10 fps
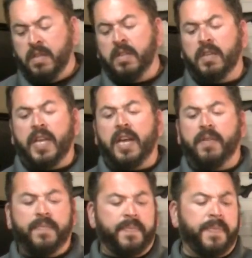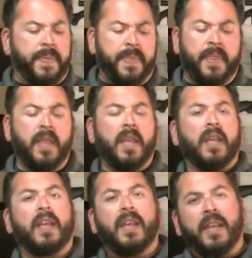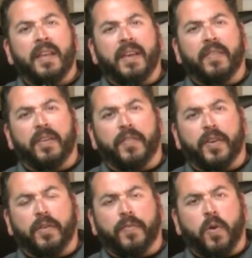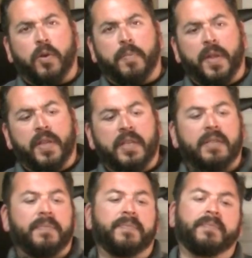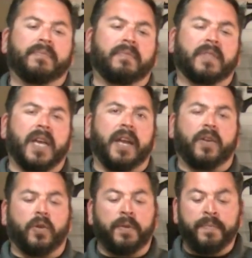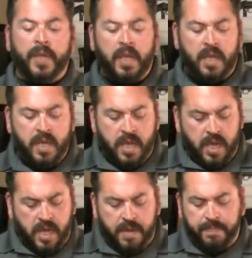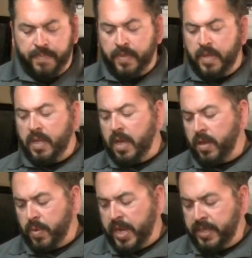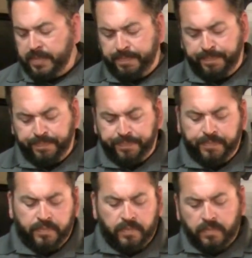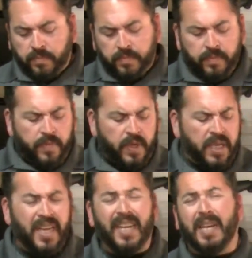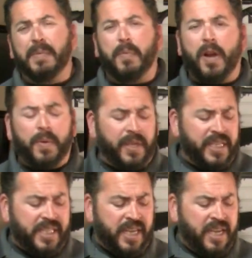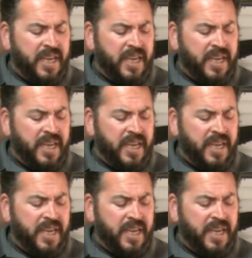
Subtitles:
So now you have a little vertical foregrip on this. Kind of cool. Otherwise, the gun comes apart real easy.